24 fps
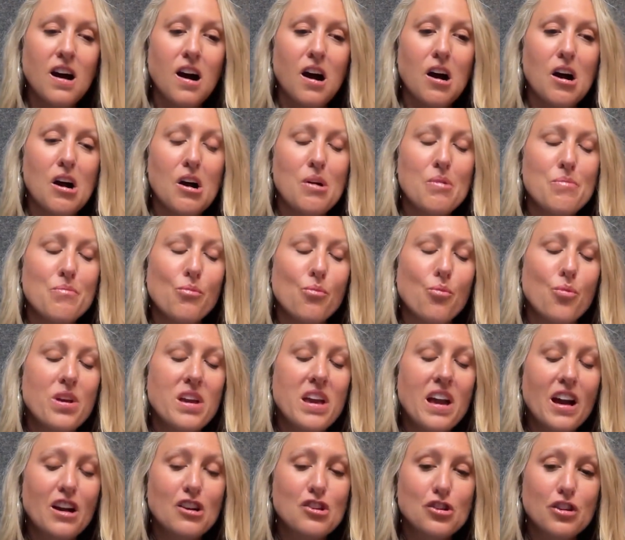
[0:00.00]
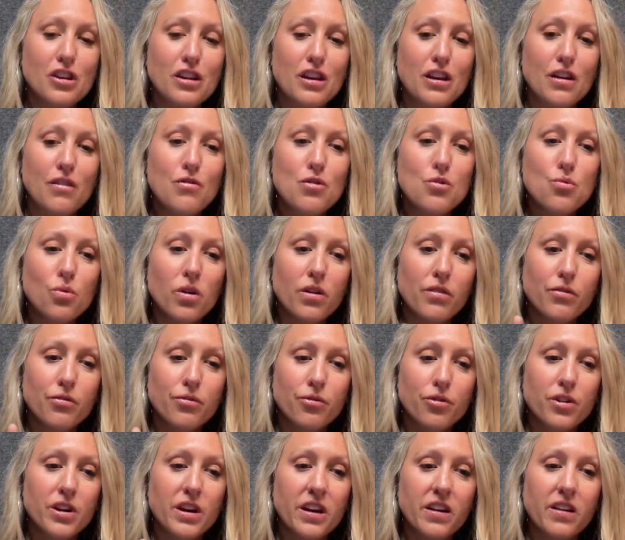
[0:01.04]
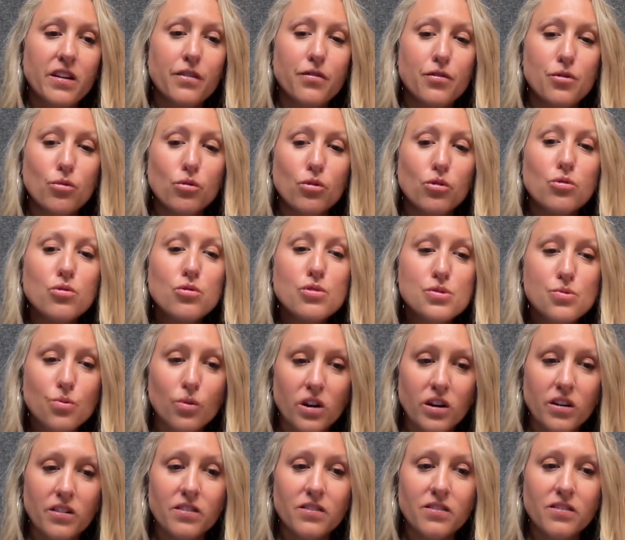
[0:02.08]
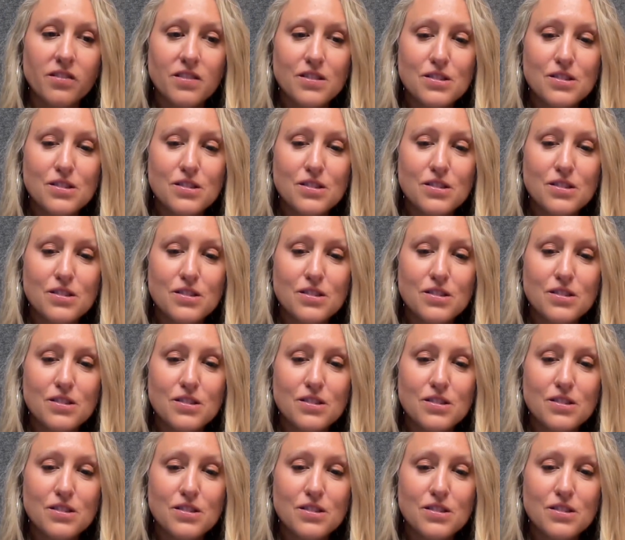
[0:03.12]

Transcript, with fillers: um, we actually give you one free if you lose one.